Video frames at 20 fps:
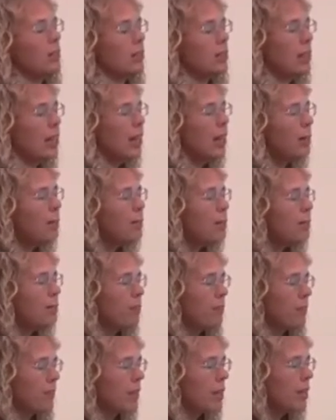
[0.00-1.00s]
Okay?
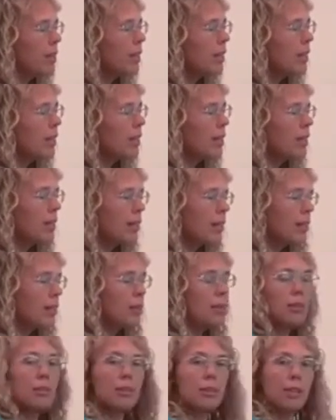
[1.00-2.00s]
And
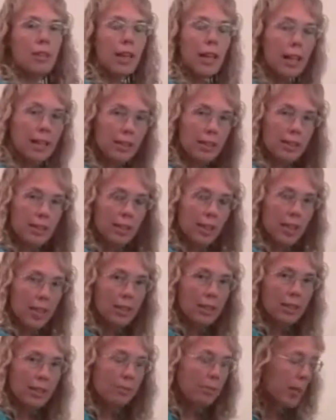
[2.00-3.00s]
then the end is
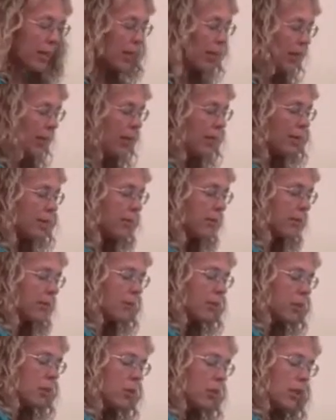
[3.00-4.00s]
like the beginning.
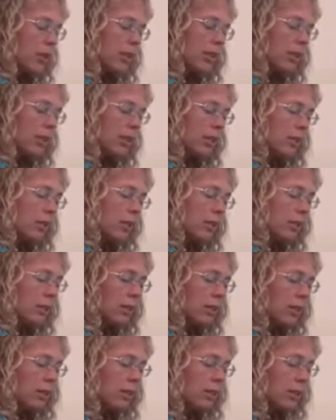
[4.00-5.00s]

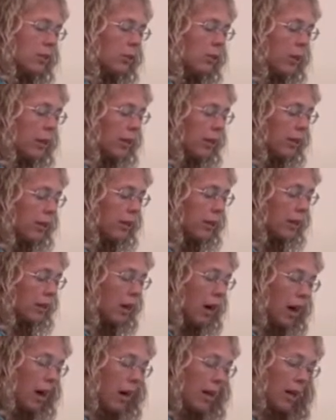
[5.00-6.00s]
Twinkle,
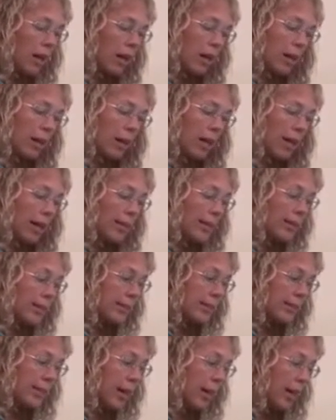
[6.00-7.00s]
twinkle,
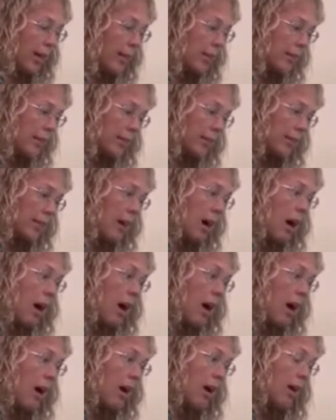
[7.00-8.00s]
little
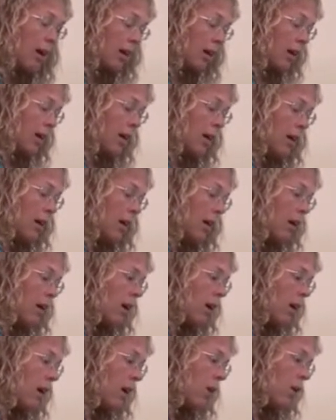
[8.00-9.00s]
star.
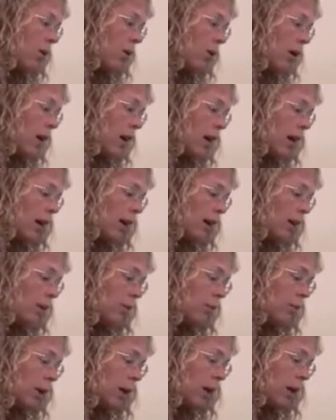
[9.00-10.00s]
Oh, I
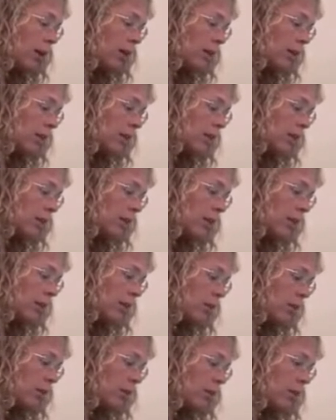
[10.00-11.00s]
wonder
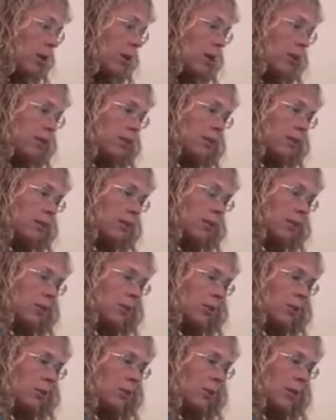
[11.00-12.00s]
what you
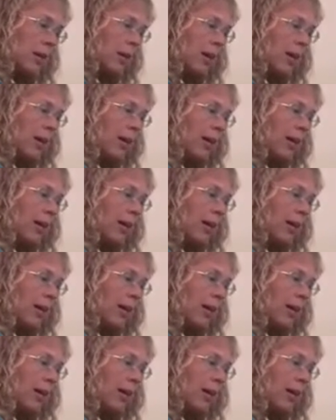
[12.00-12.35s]
are.